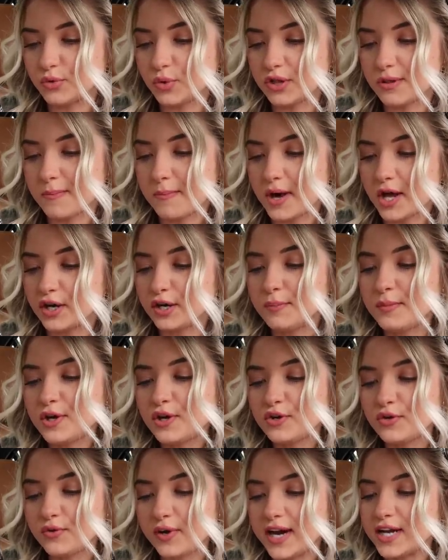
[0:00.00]
with
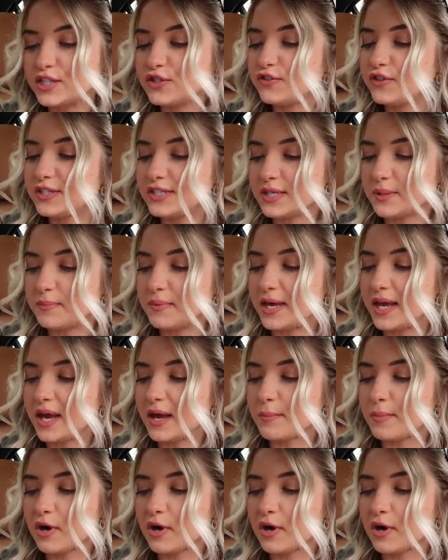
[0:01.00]
buttermilk ranch for dipping,